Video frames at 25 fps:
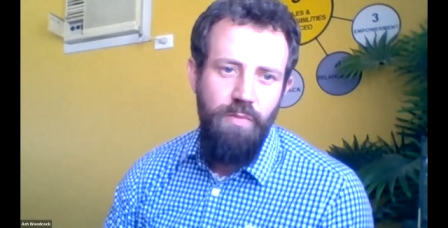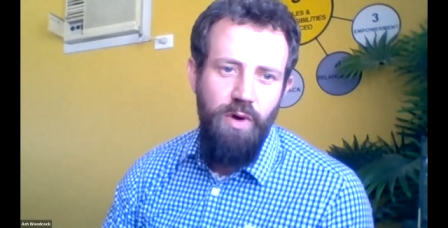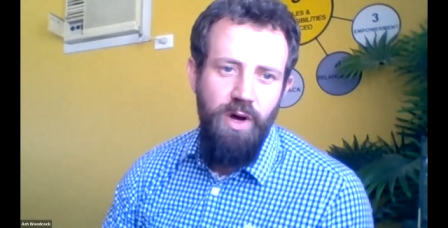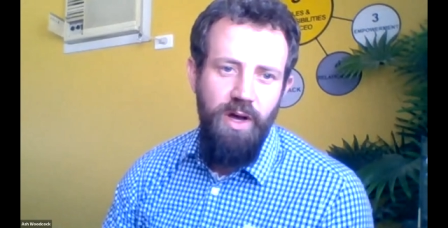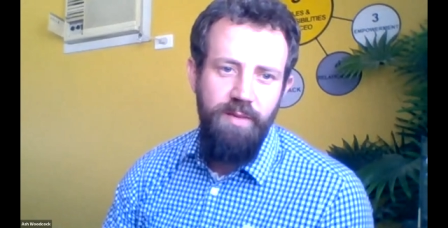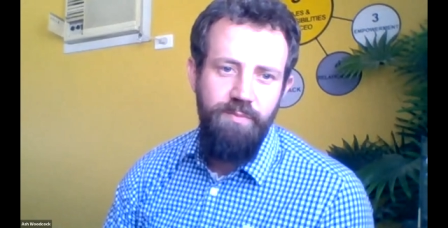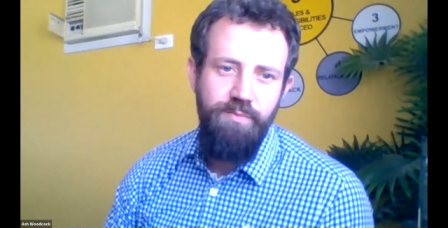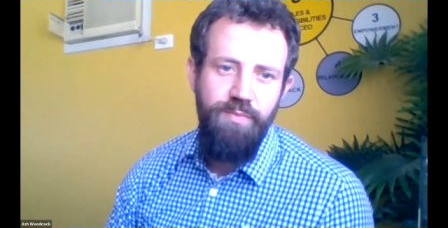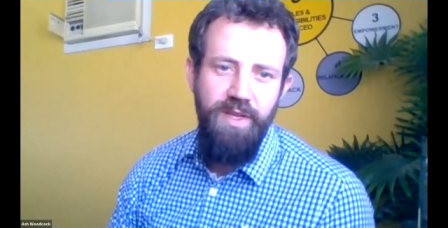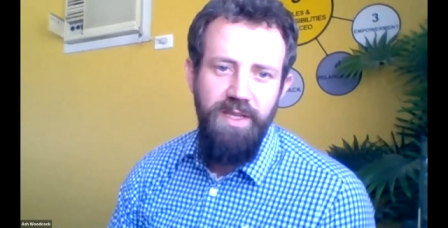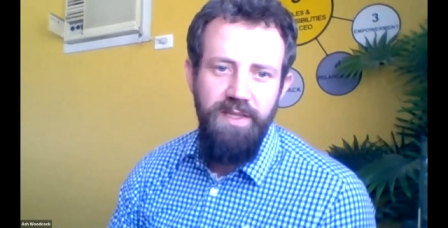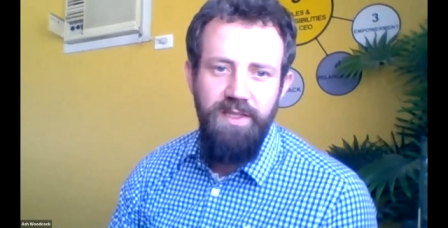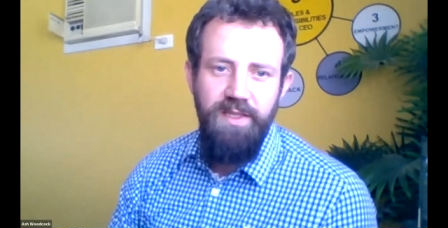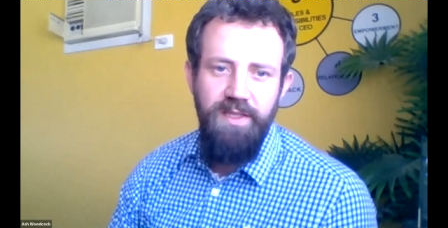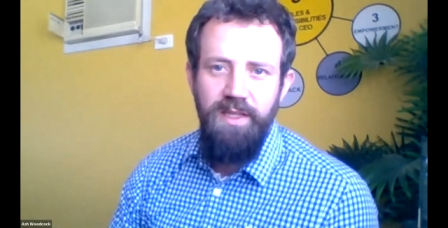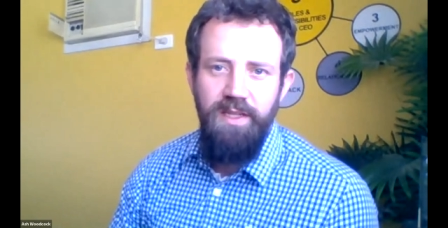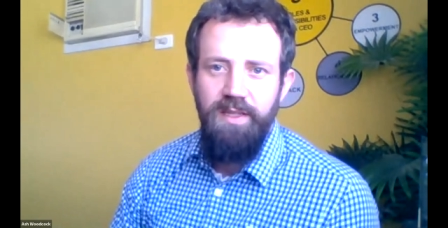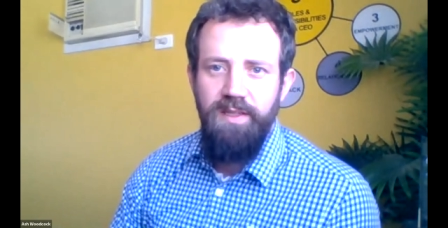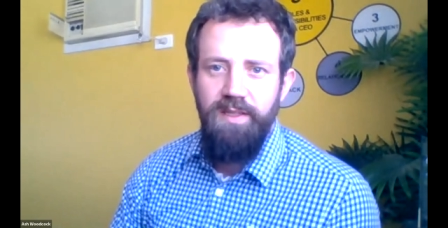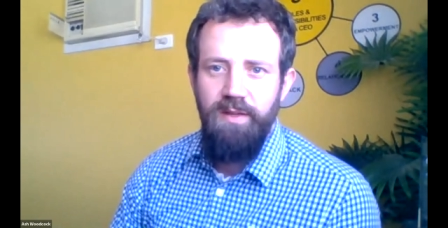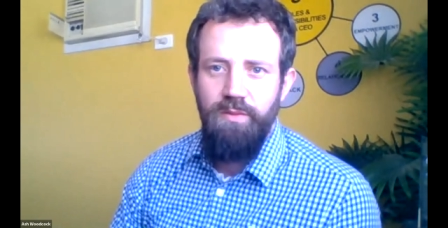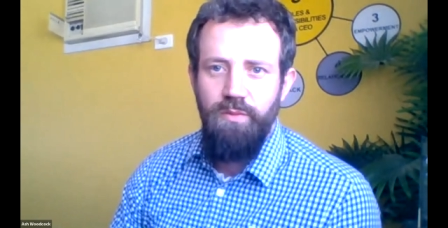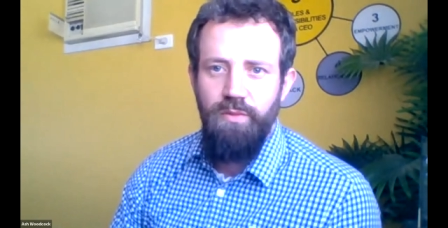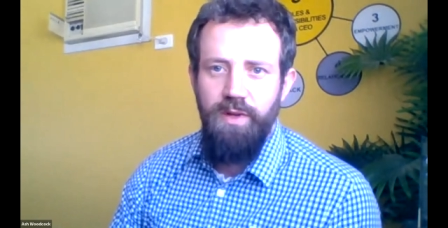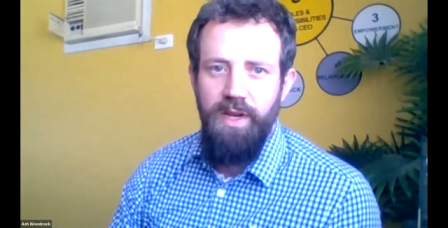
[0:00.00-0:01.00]
my
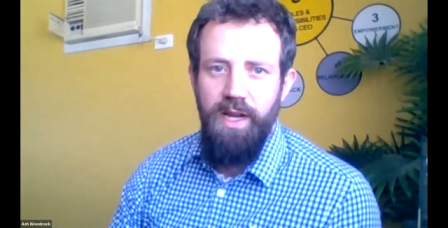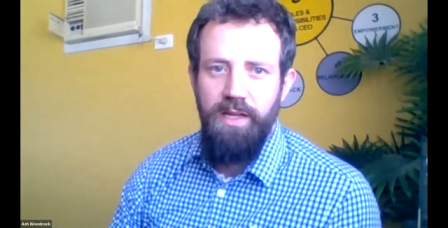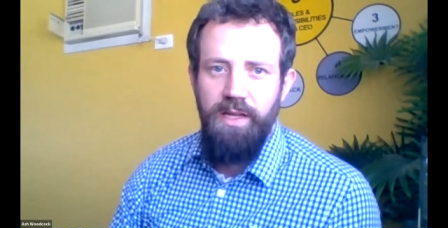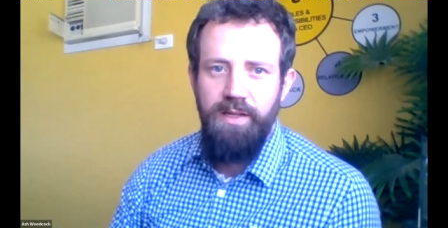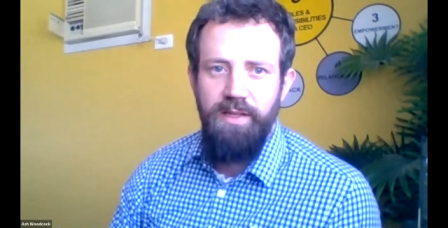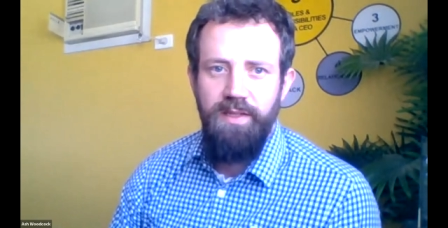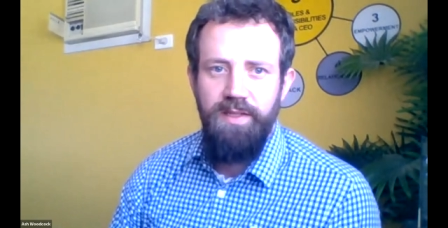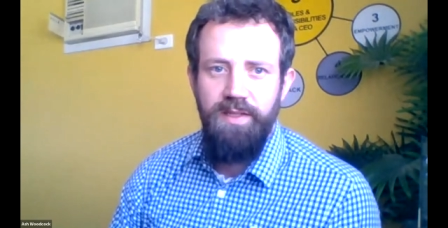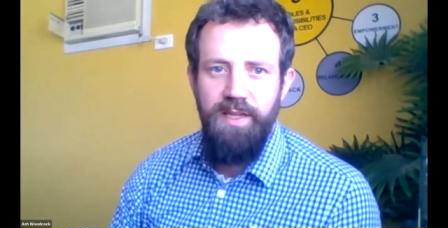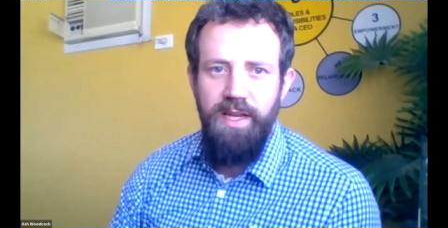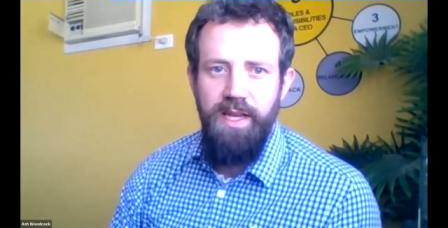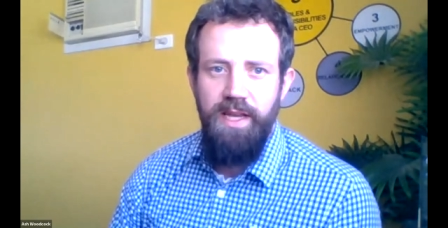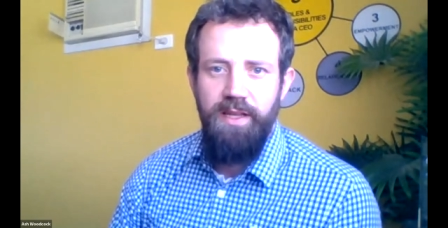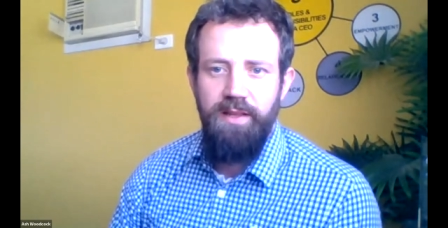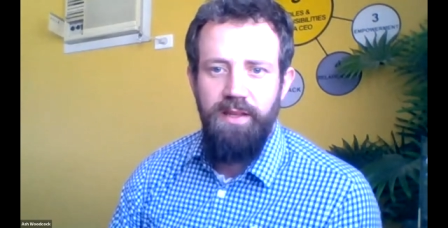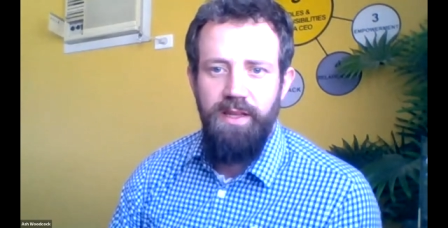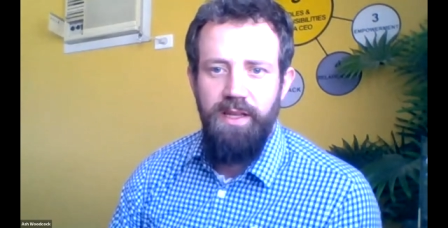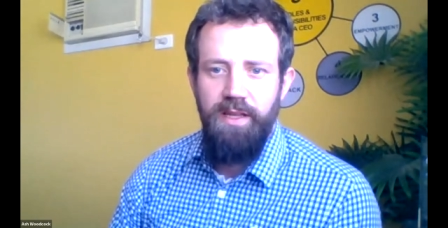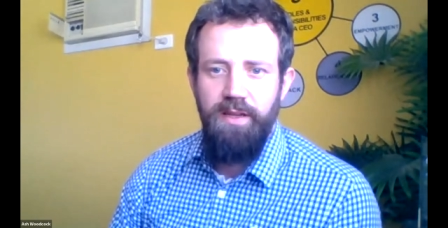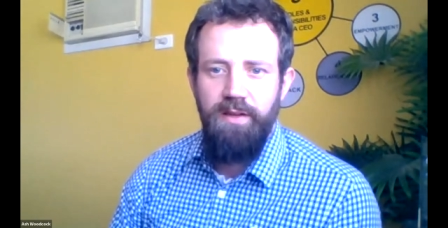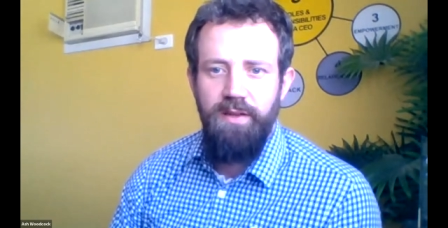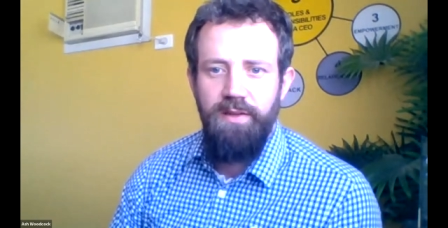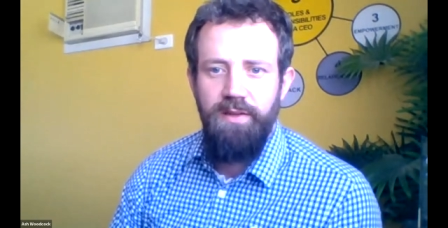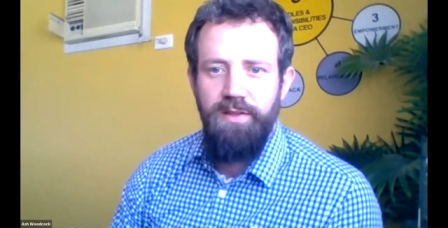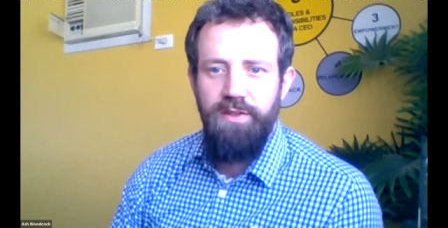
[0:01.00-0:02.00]
business and would understand
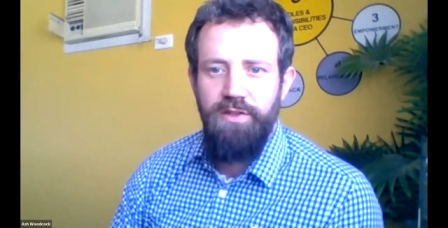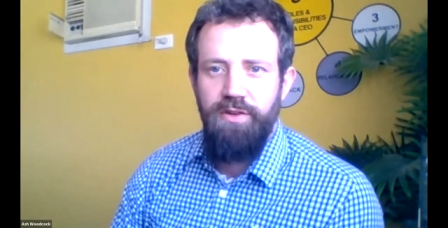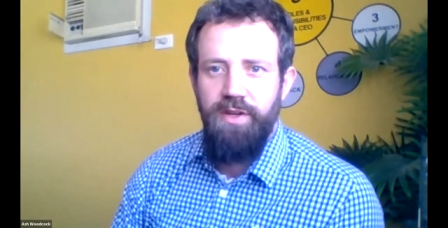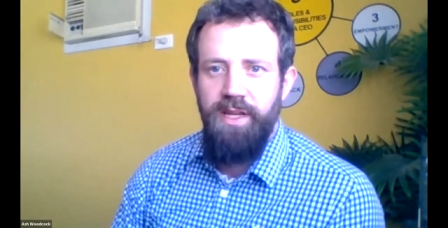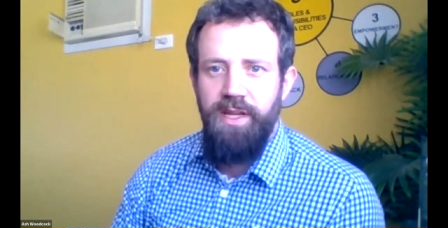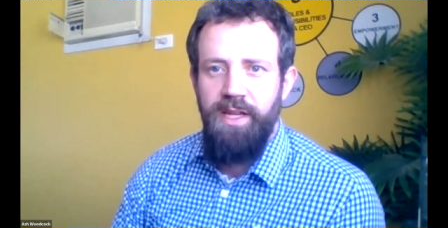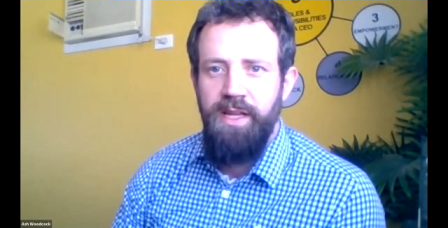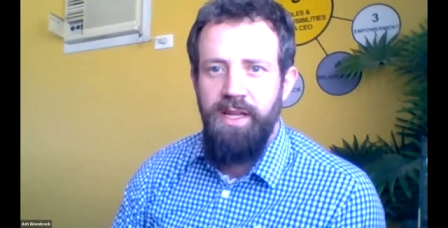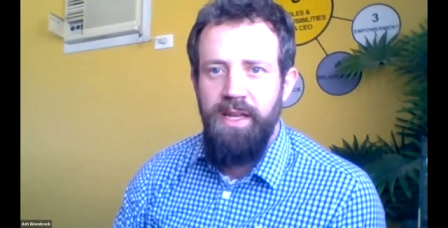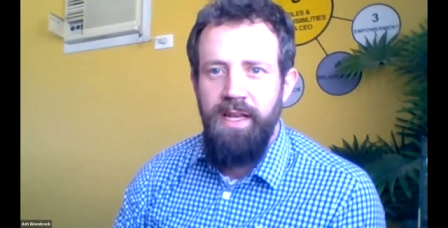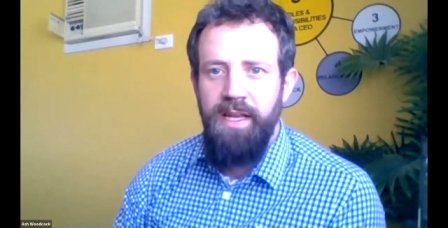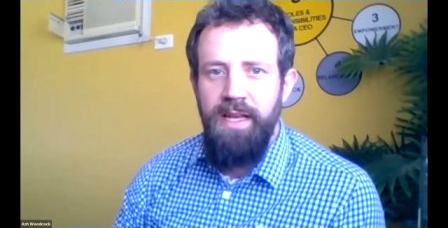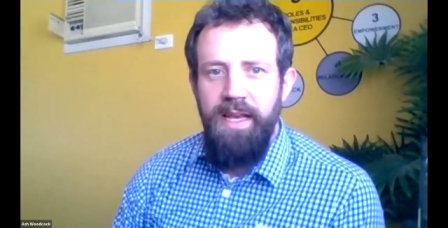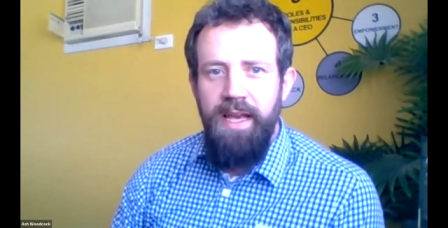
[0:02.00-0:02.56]
the industry.